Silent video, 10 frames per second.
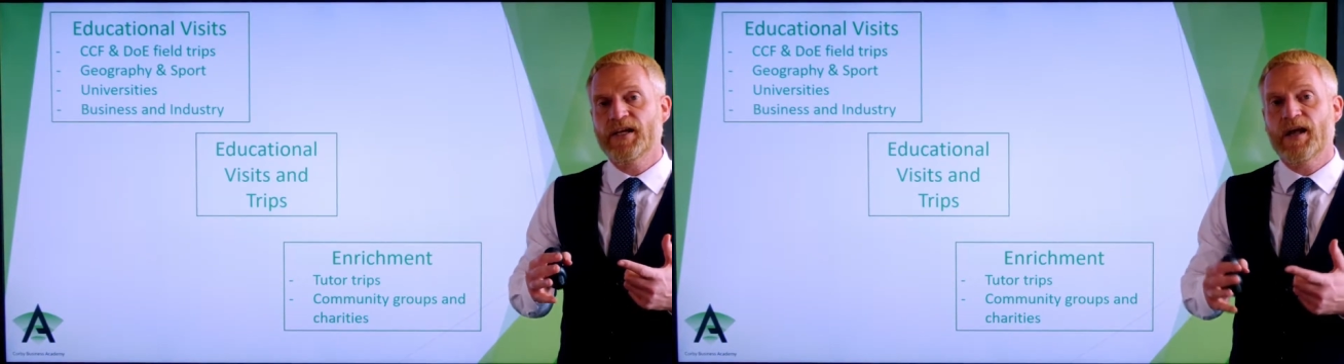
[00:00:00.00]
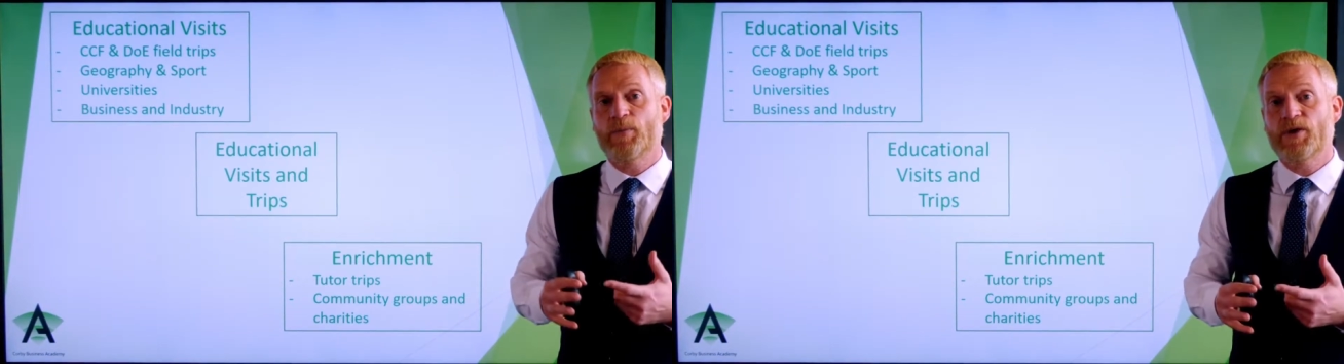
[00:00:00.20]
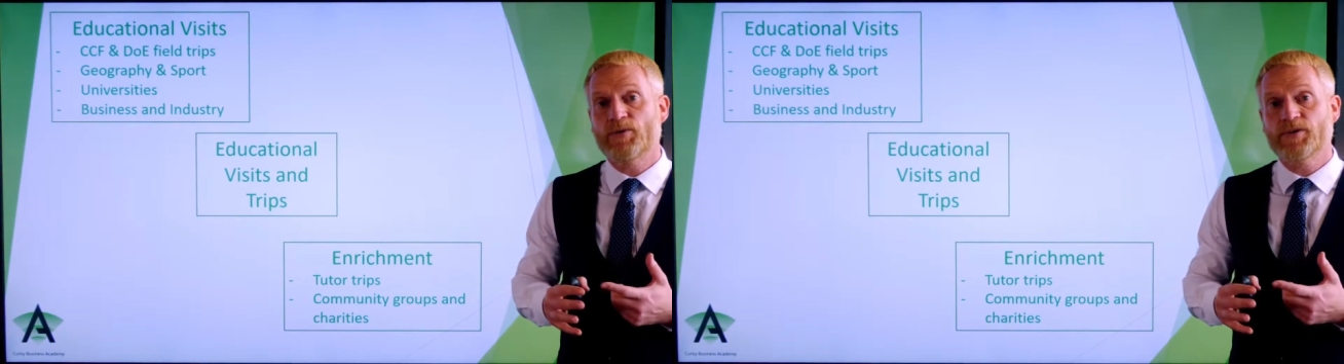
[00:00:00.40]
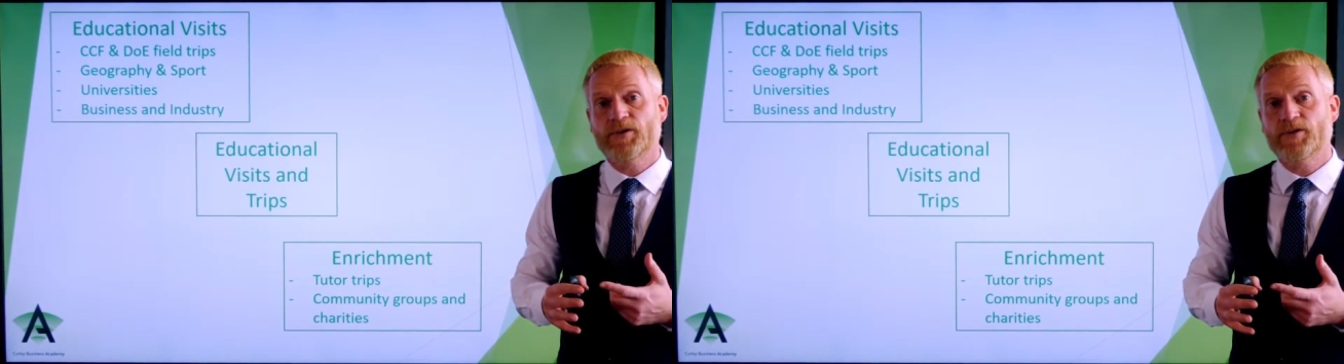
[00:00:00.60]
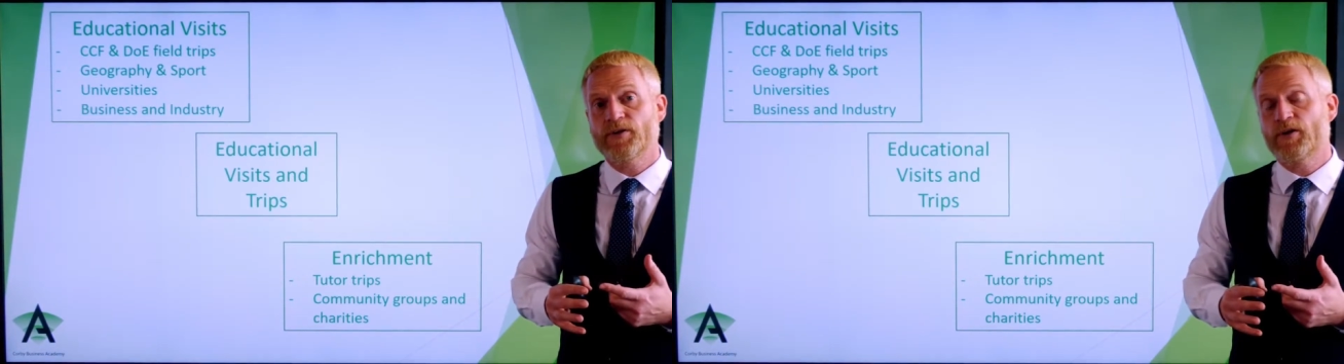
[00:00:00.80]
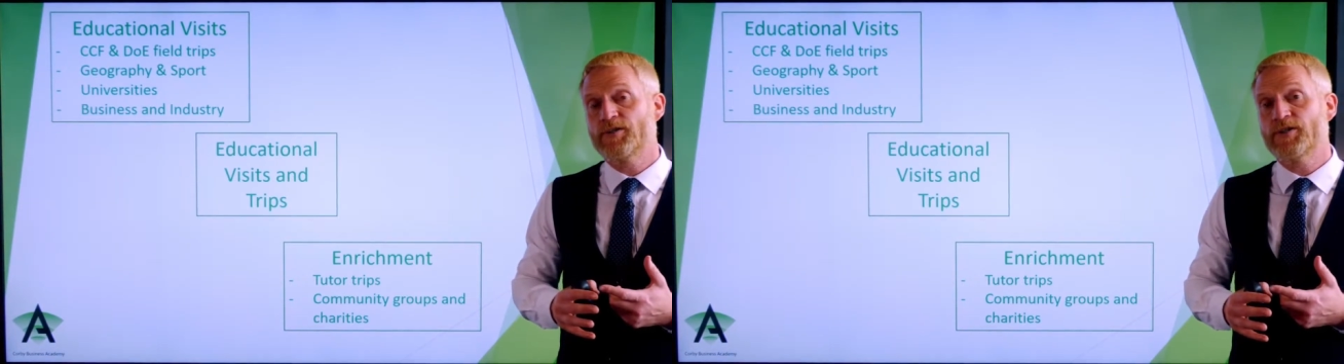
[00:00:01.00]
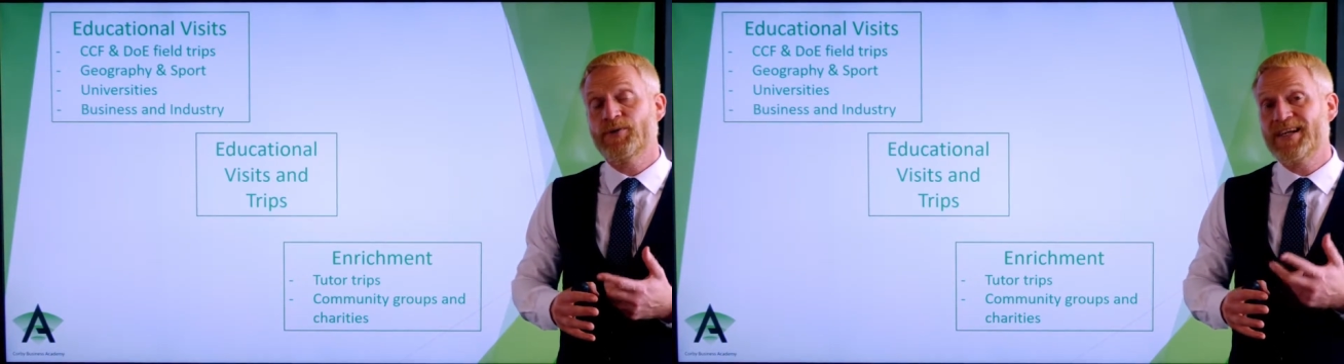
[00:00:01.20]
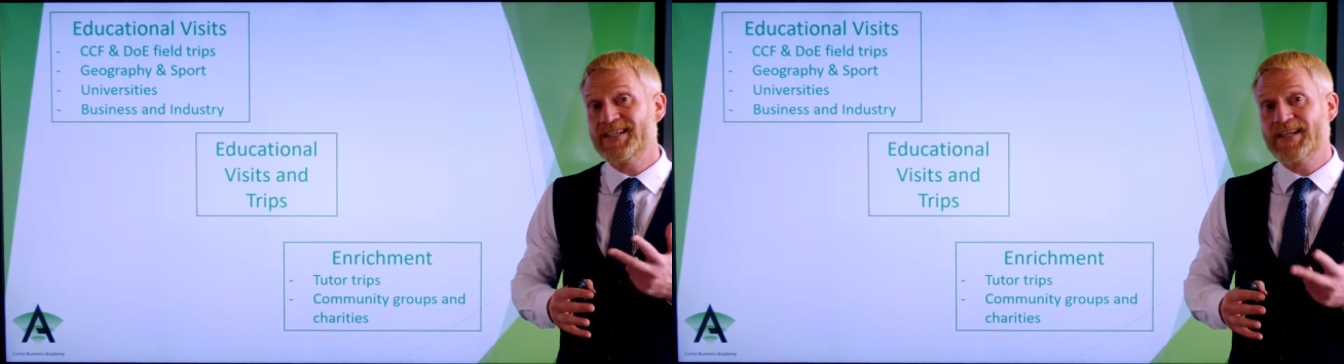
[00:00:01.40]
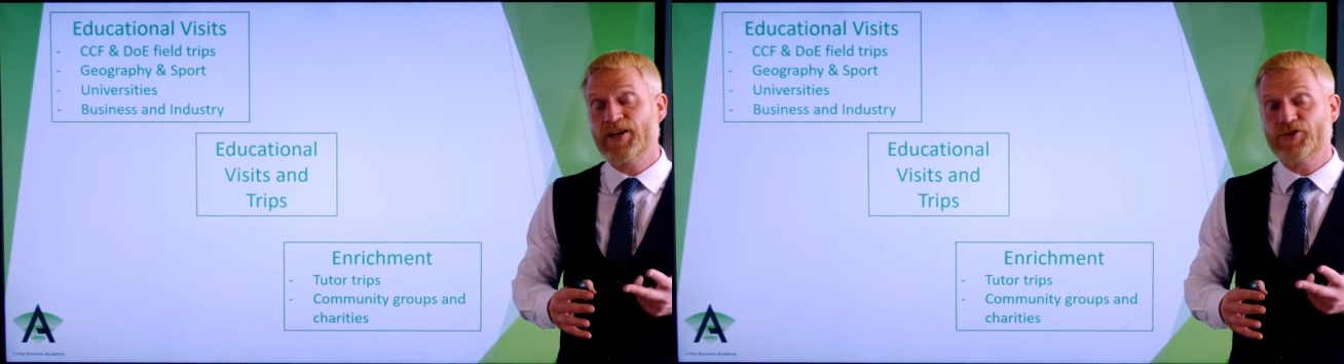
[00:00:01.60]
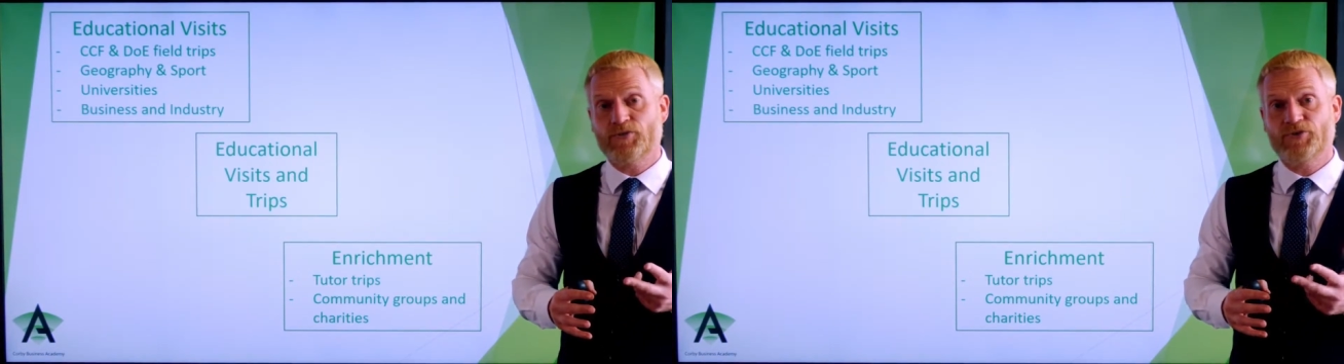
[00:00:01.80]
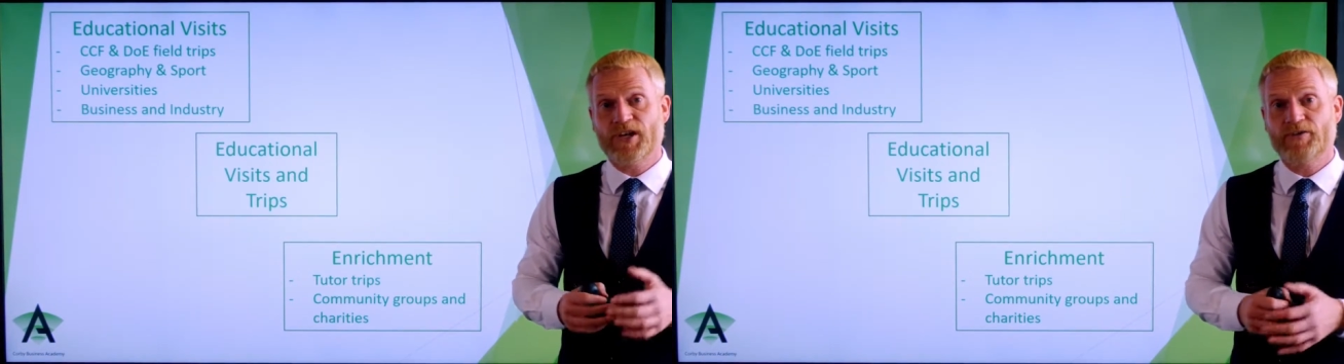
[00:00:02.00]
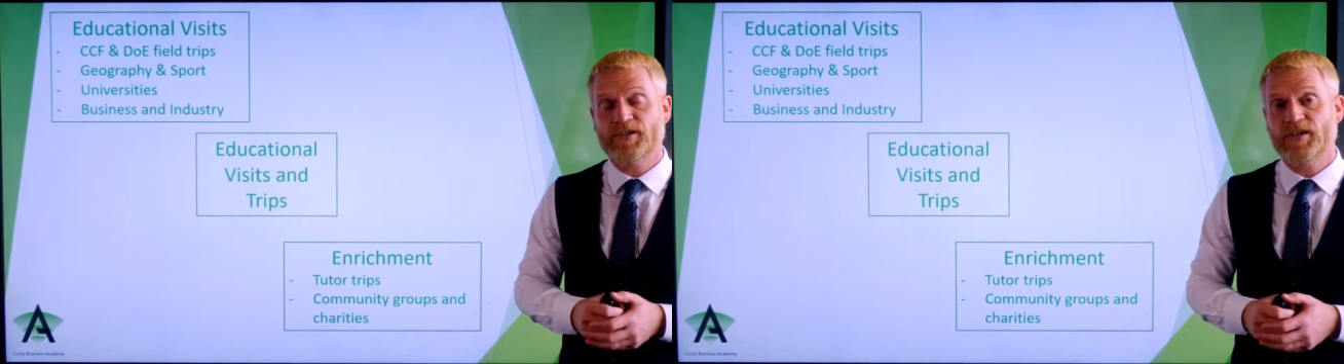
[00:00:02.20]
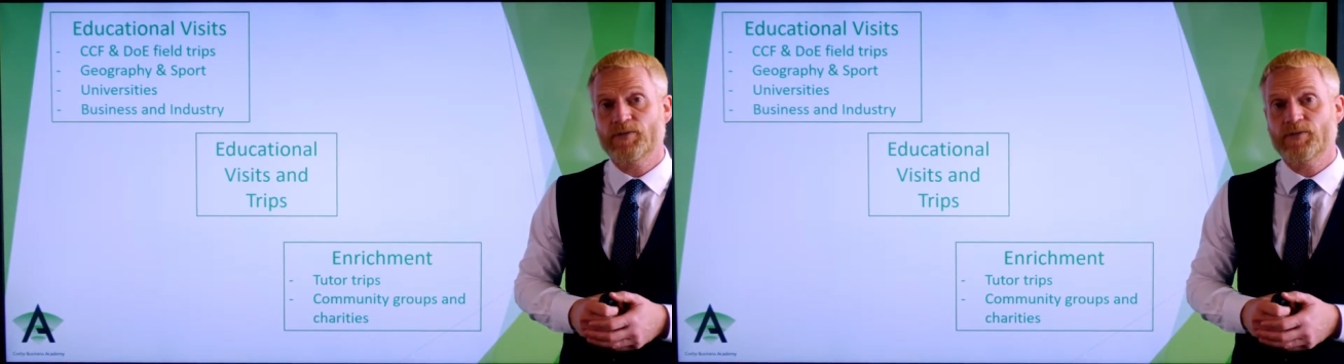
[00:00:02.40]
and we also like to do an international charity